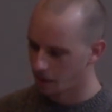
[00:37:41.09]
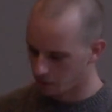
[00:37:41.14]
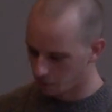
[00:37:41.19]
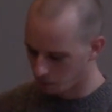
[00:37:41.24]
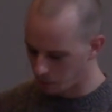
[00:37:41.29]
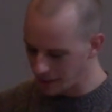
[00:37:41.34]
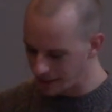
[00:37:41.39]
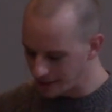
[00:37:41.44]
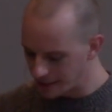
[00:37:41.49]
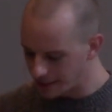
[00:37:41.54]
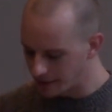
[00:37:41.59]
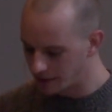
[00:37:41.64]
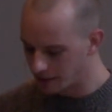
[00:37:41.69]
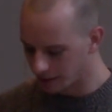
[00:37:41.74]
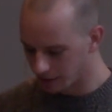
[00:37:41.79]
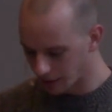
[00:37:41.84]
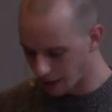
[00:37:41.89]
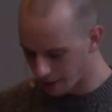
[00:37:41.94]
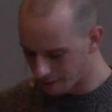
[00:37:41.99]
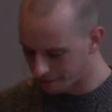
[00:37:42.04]
We need to
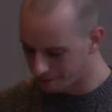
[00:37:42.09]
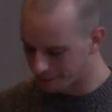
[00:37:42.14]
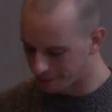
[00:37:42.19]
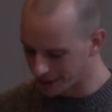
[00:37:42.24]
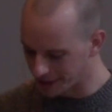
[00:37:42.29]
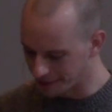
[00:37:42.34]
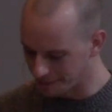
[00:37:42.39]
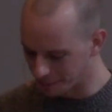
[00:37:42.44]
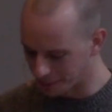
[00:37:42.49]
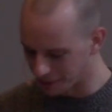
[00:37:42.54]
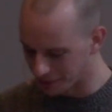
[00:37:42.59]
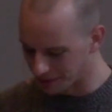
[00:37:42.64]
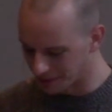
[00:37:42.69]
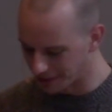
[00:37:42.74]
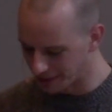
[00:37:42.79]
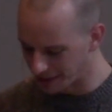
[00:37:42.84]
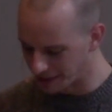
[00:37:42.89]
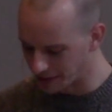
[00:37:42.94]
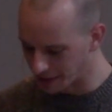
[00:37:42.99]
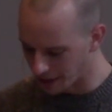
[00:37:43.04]
love people
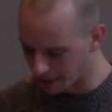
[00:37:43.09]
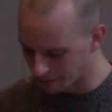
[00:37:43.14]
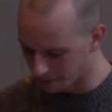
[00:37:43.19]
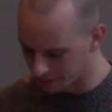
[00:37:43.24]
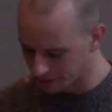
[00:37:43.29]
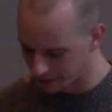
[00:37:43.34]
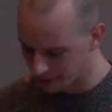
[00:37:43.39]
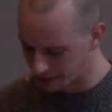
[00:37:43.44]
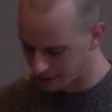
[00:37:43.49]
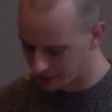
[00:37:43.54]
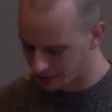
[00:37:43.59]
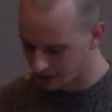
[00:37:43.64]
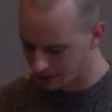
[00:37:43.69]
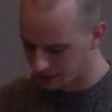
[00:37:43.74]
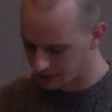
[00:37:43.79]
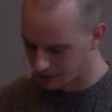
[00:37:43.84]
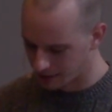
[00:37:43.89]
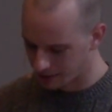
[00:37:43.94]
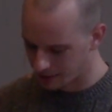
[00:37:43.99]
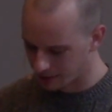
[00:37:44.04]
enough
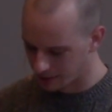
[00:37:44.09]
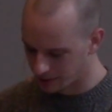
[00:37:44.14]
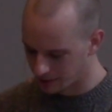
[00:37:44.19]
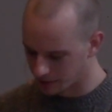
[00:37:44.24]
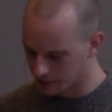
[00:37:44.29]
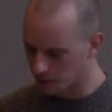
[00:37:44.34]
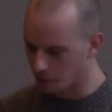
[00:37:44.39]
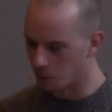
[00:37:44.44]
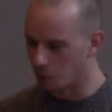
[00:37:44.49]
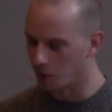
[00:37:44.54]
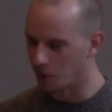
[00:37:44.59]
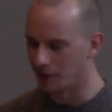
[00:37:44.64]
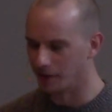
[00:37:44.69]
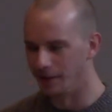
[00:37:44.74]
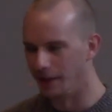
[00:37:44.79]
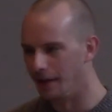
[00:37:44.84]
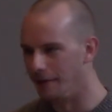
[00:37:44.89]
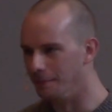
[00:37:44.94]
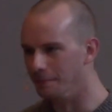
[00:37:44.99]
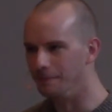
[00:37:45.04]
to
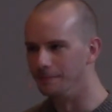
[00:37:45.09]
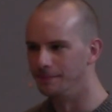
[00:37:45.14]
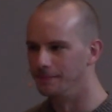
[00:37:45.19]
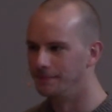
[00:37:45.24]
warn them.